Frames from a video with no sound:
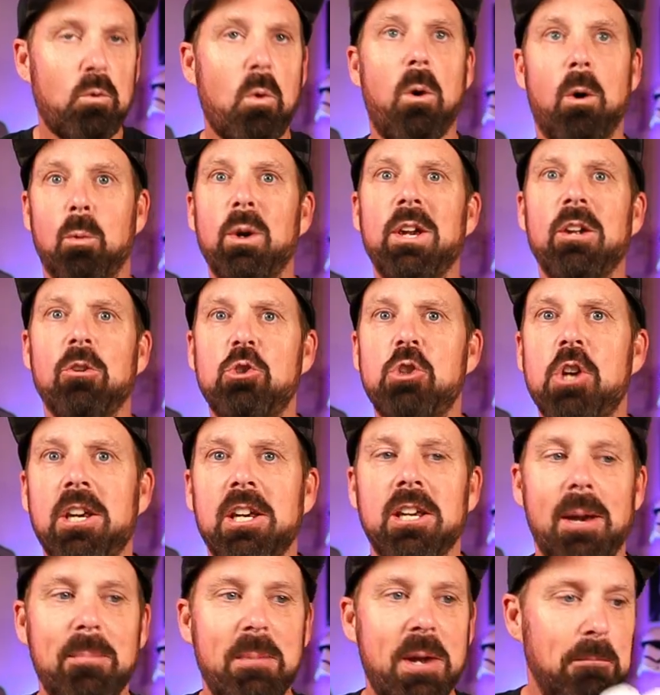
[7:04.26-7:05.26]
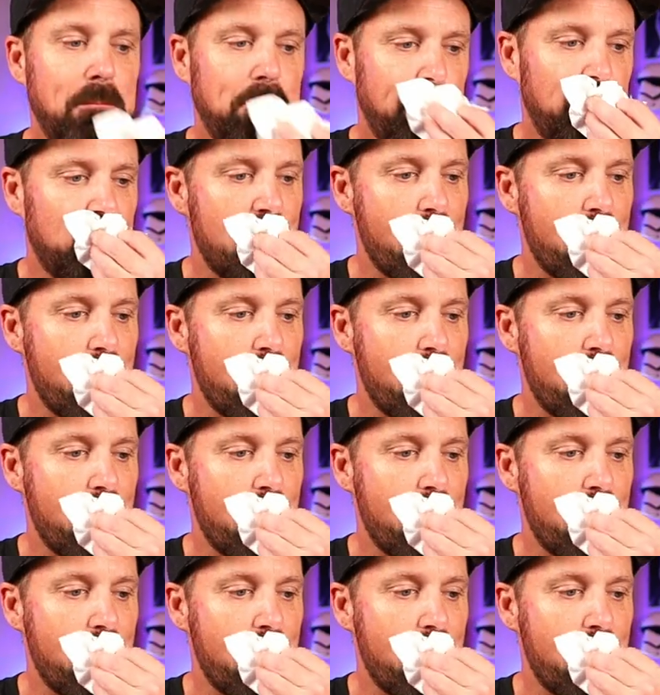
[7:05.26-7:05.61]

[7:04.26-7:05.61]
Or real chicken, I mean.